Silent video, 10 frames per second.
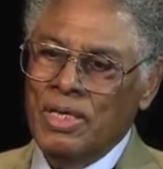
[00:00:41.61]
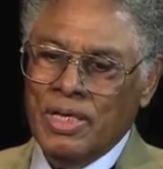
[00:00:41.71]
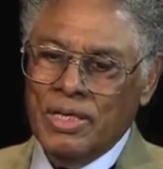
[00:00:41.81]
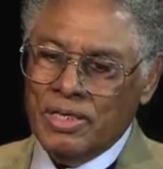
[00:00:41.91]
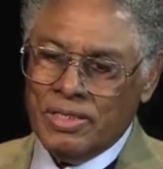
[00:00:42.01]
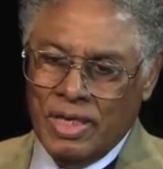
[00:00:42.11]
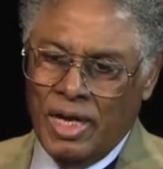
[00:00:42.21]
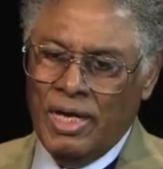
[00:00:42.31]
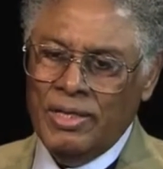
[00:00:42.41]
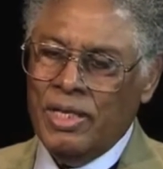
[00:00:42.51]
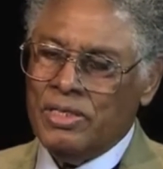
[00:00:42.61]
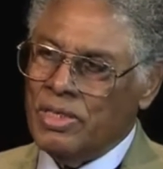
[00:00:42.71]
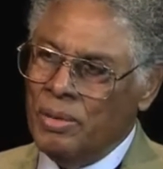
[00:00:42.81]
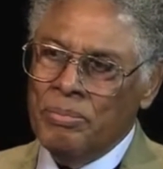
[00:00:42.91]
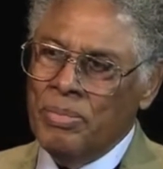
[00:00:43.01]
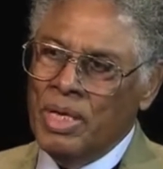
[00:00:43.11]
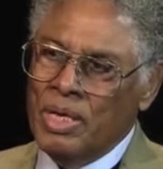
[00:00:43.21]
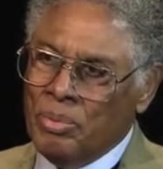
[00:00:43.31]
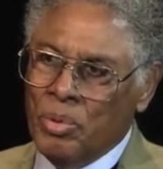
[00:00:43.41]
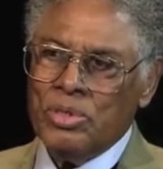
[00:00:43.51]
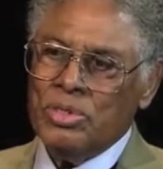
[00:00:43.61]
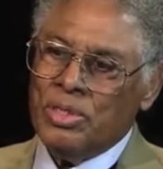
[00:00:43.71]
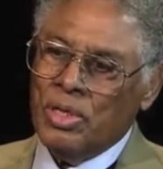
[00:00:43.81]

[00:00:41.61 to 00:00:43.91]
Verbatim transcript: can decide that some portions of